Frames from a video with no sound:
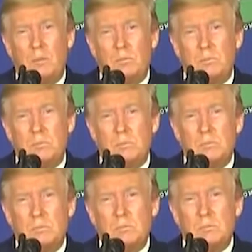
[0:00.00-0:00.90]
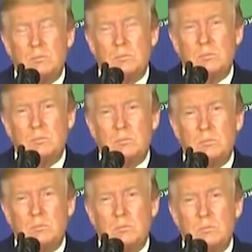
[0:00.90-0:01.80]
But so you yourself have been
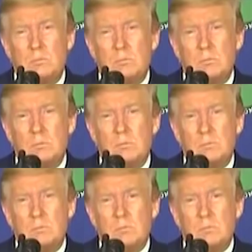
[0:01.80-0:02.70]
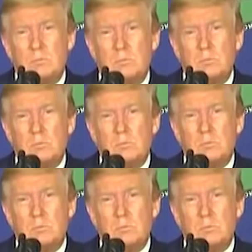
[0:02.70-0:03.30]
criticized for policies